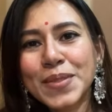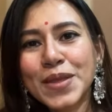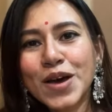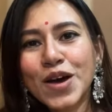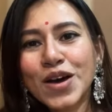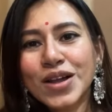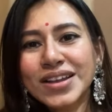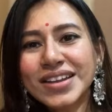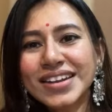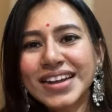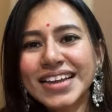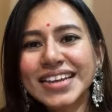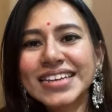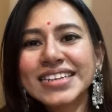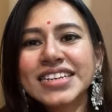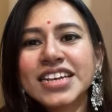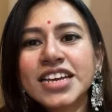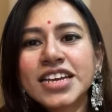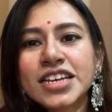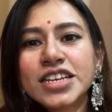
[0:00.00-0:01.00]
All
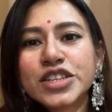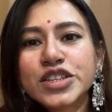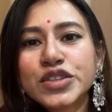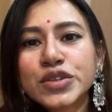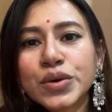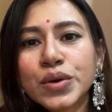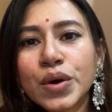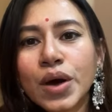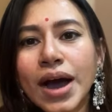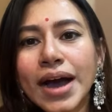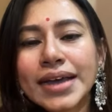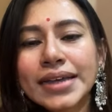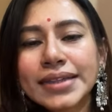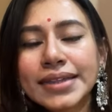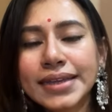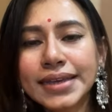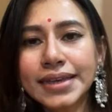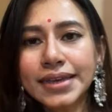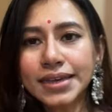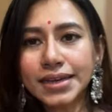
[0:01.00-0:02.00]
right. So I
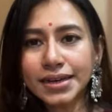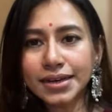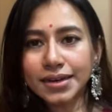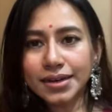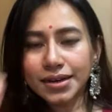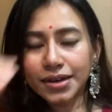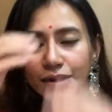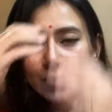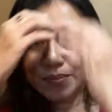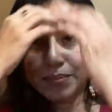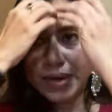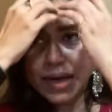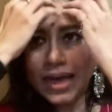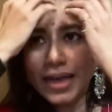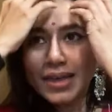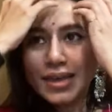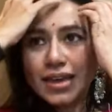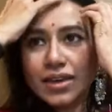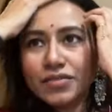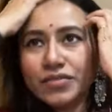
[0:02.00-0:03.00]
think I
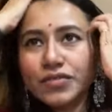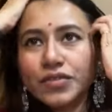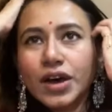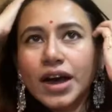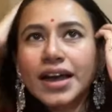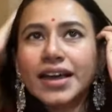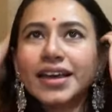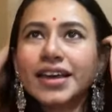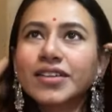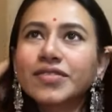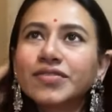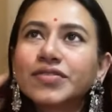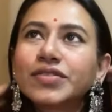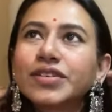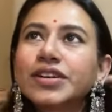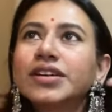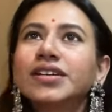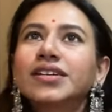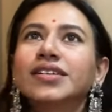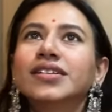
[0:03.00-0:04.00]
have
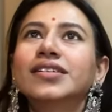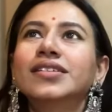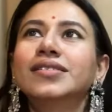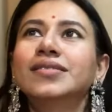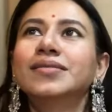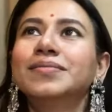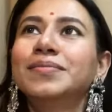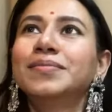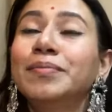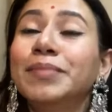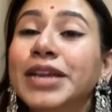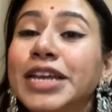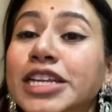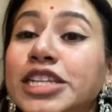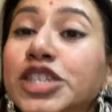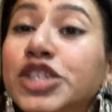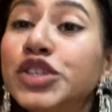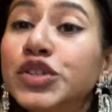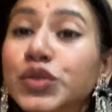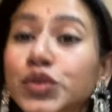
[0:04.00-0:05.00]
made
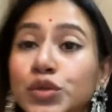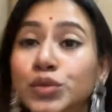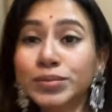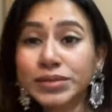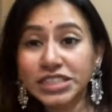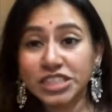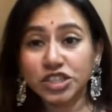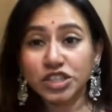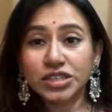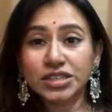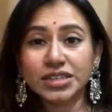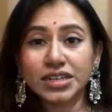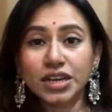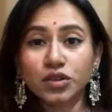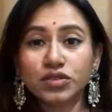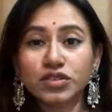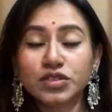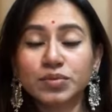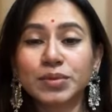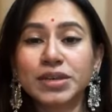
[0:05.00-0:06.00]
two major
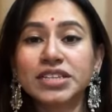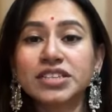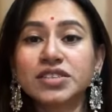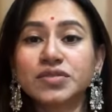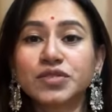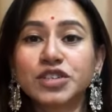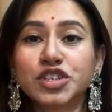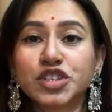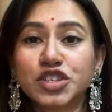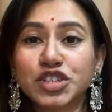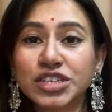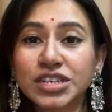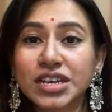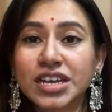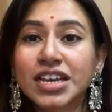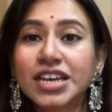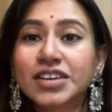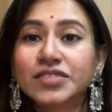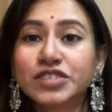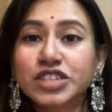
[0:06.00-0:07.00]
announcements,
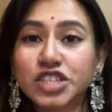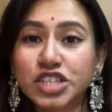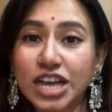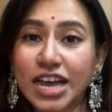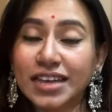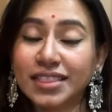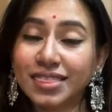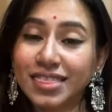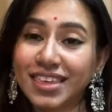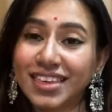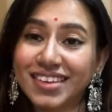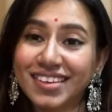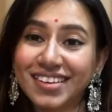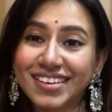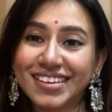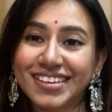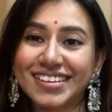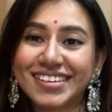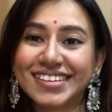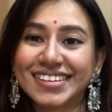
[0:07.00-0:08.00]
which I think
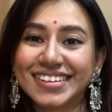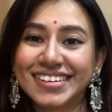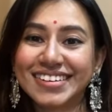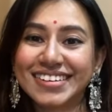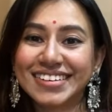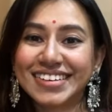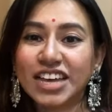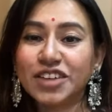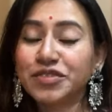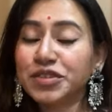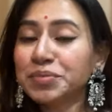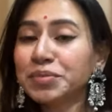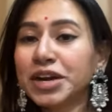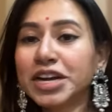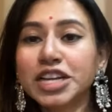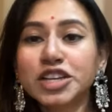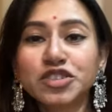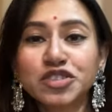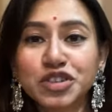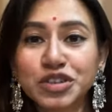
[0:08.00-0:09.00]

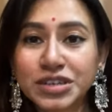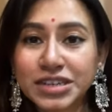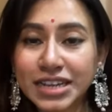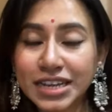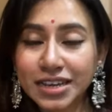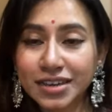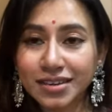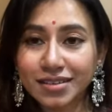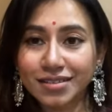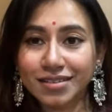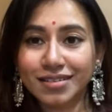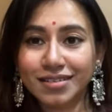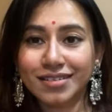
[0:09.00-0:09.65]
everybody should take